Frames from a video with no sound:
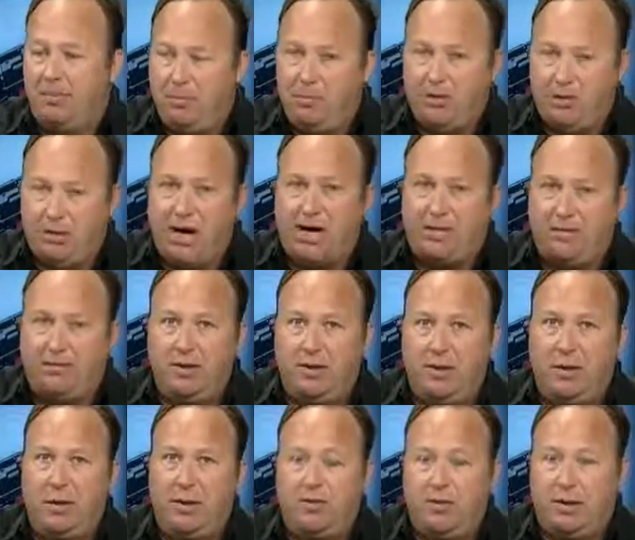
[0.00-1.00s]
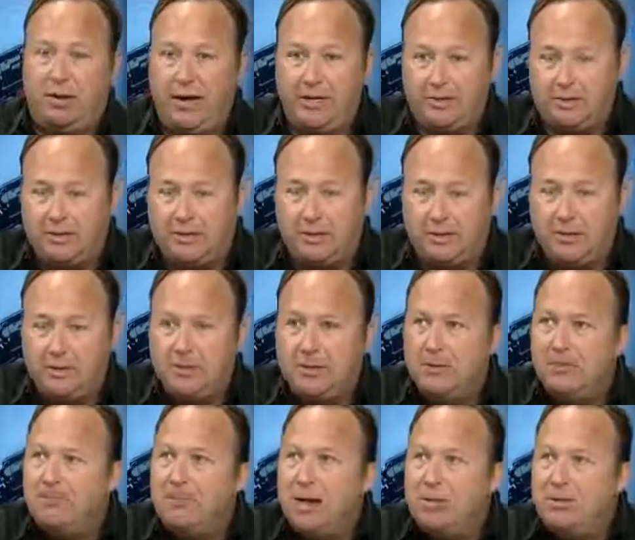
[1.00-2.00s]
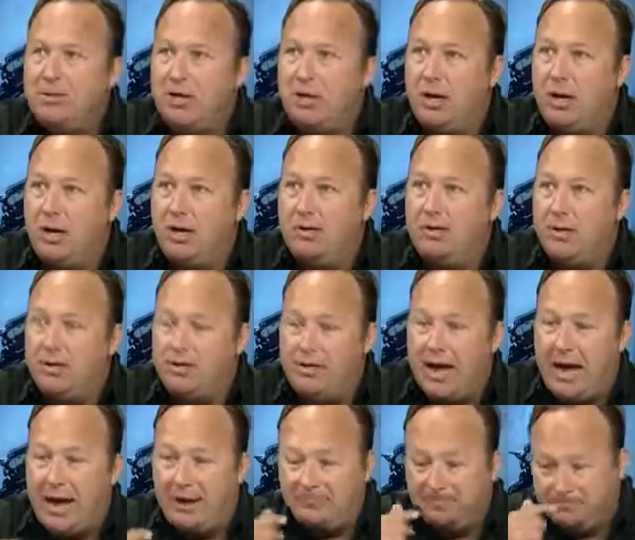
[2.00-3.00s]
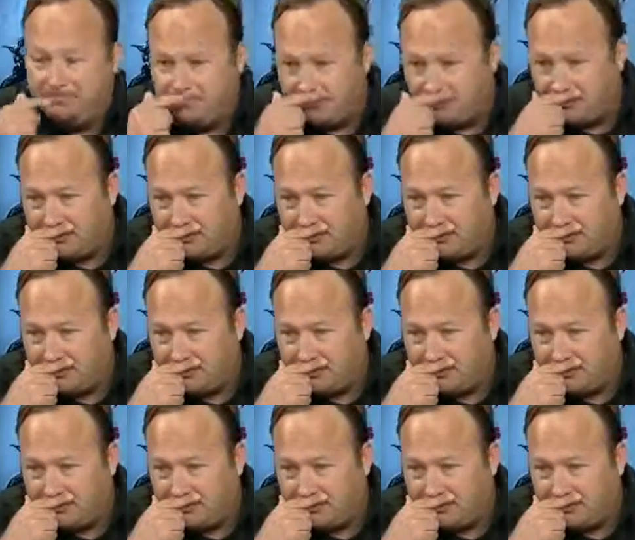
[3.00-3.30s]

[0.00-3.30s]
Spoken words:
I mean, we shot the video of the lasers. I'm just going to leave it at that.